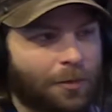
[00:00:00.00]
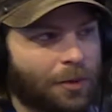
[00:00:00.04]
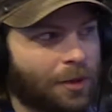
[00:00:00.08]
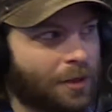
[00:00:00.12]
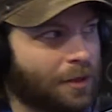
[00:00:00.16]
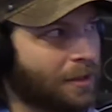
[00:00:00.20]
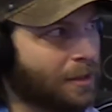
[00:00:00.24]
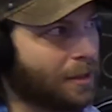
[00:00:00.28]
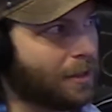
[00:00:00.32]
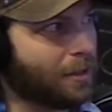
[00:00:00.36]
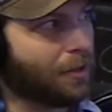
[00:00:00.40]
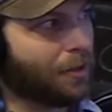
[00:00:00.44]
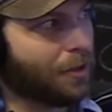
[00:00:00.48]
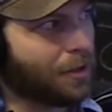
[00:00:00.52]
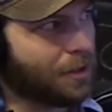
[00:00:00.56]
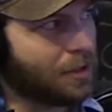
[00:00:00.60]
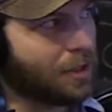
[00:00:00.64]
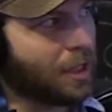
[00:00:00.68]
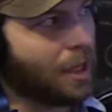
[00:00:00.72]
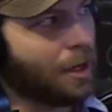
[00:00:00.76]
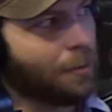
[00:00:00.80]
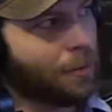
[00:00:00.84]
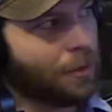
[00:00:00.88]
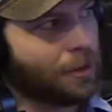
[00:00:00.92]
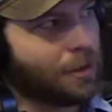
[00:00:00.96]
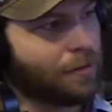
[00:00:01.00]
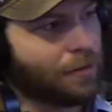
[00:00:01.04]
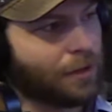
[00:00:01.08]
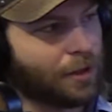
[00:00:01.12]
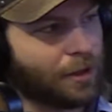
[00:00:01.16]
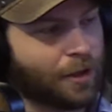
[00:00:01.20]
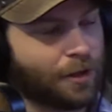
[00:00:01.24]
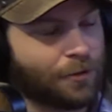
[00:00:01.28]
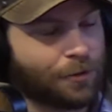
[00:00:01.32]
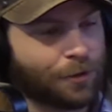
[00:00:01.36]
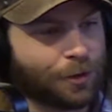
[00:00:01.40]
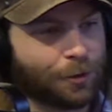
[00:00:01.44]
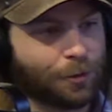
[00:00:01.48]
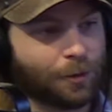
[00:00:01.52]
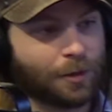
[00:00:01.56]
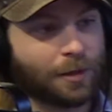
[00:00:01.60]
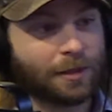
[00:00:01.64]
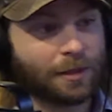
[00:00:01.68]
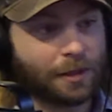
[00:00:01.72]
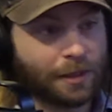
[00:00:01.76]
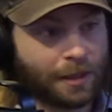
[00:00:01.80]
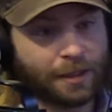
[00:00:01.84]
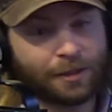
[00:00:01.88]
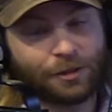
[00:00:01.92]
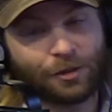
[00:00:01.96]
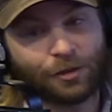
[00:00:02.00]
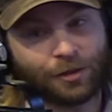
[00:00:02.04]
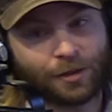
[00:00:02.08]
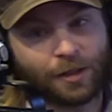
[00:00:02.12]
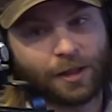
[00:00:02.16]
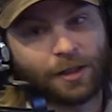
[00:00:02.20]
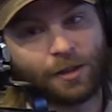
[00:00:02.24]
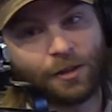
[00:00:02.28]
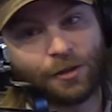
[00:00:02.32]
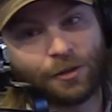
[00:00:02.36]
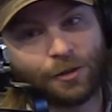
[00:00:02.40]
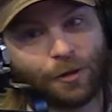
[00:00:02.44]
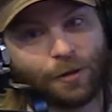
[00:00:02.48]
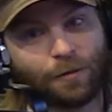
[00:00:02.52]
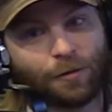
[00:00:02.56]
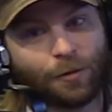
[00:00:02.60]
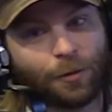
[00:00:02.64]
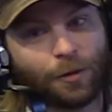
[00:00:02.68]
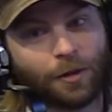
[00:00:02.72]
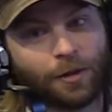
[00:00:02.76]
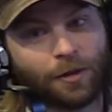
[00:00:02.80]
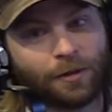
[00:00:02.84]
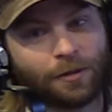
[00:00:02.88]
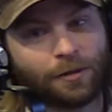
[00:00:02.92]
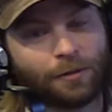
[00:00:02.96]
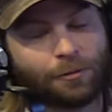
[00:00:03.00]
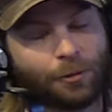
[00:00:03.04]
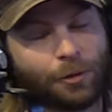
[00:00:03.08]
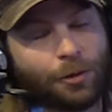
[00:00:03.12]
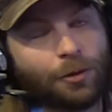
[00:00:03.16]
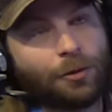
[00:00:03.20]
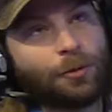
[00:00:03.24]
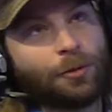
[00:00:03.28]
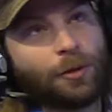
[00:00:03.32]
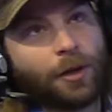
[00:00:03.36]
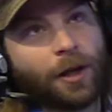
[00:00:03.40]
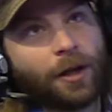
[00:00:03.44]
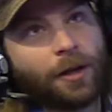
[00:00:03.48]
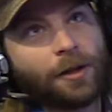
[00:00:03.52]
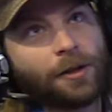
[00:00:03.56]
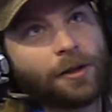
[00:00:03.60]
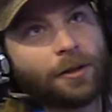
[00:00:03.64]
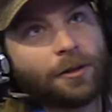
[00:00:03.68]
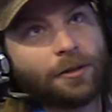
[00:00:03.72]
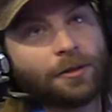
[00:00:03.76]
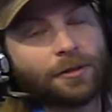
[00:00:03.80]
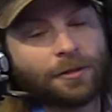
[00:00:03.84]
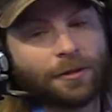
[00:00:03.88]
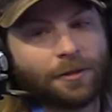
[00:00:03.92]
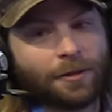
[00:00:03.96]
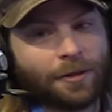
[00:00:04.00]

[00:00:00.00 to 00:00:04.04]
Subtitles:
but still the sentiment of the country was, let's just get this over with. Who cares?